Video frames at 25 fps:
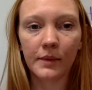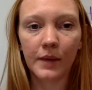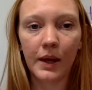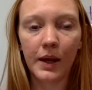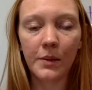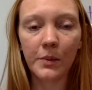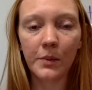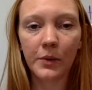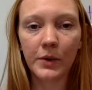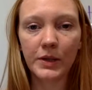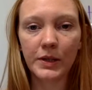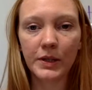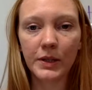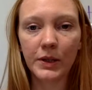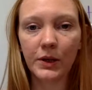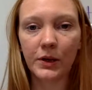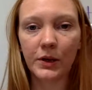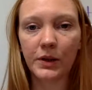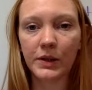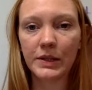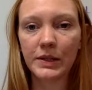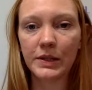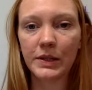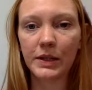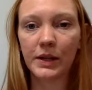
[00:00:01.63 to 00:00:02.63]
Hey boys and
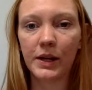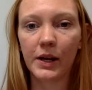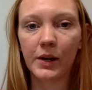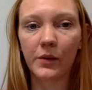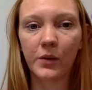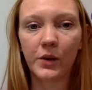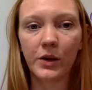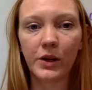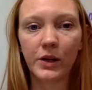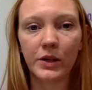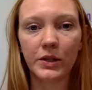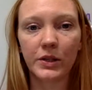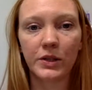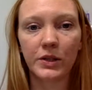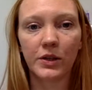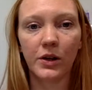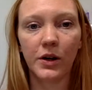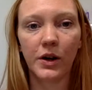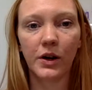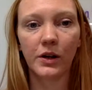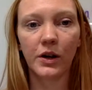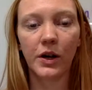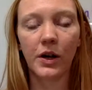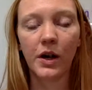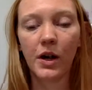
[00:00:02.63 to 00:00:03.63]
girls, today we're going to
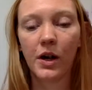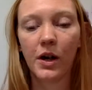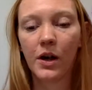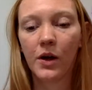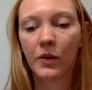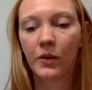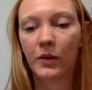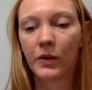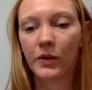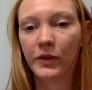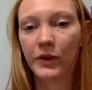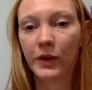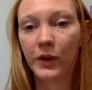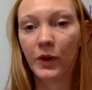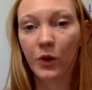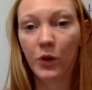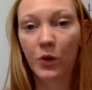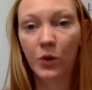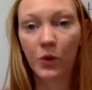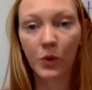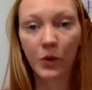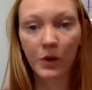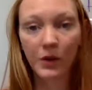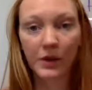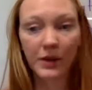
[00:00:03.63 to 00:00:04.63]
start with the
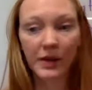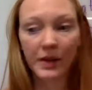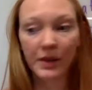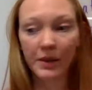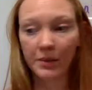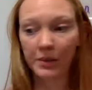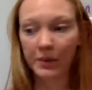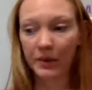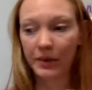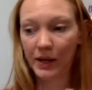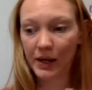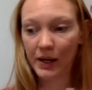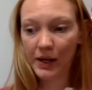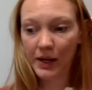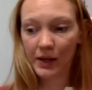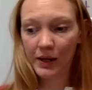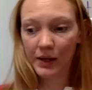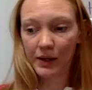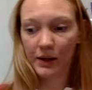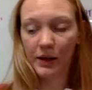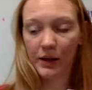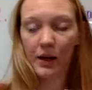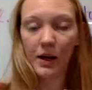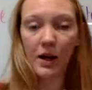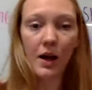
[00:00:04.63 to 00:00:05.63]
coordinate
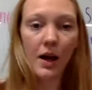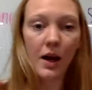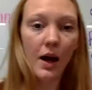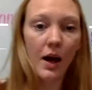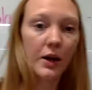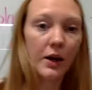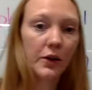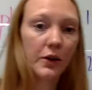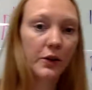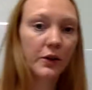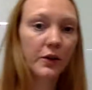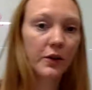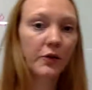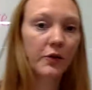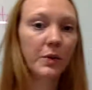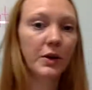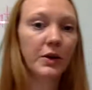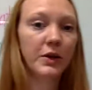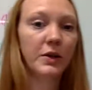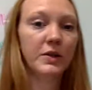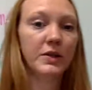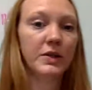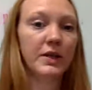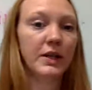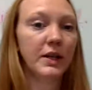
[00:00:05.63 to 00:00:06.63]
plane. I know you've been
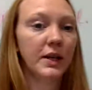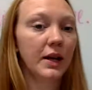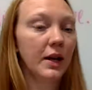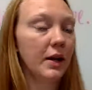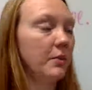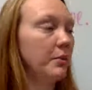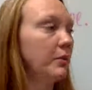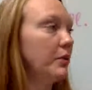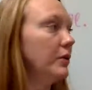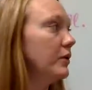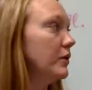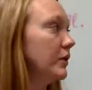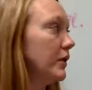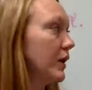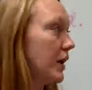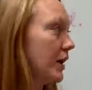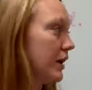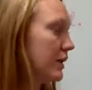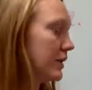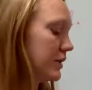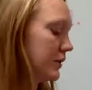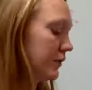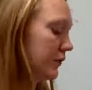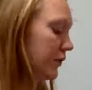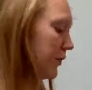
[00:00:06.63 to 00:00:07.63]
using number
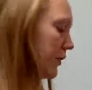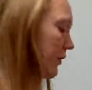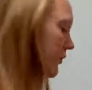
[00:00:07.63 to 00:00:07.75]
lines for